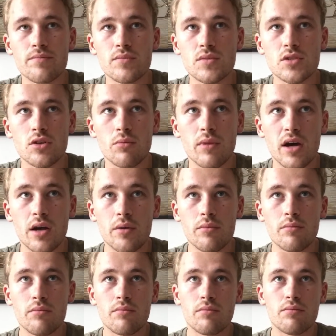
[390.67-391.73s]
So my
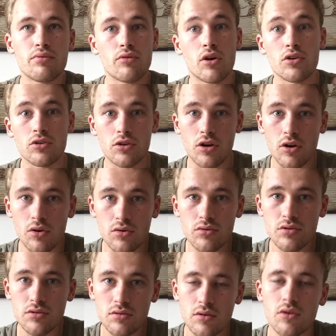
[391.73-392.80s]
product
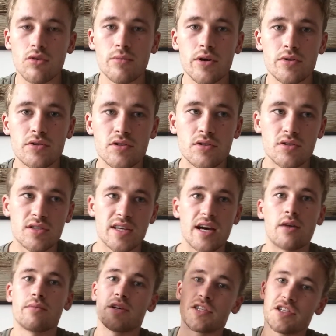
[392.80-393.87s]
goals almost to
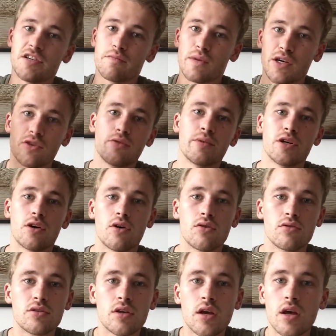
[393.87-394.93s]
help me achieve my ultimate
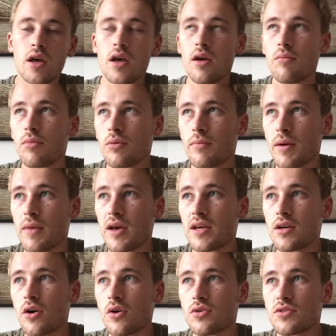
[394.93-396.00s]
goals. But my main
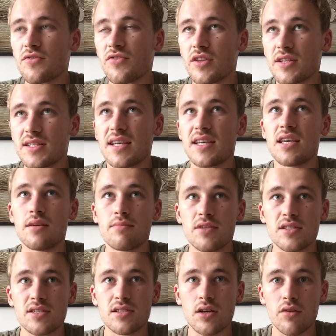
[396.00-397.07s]
goals for the team
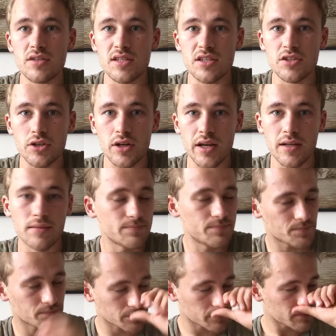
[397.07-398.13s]
is to obviously try and
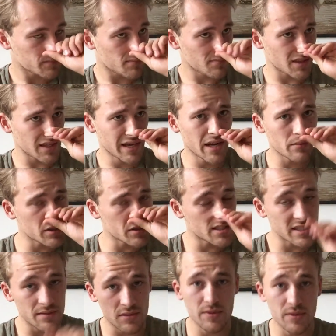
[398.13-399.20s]
help the
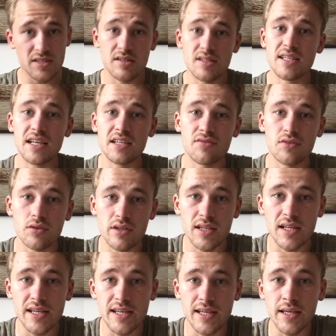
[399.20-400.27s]
team to be successful in the
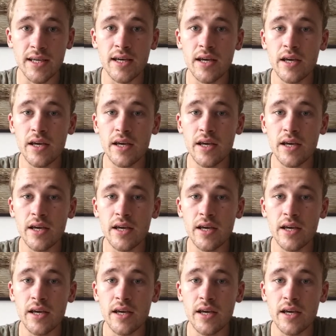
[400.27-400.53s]
league.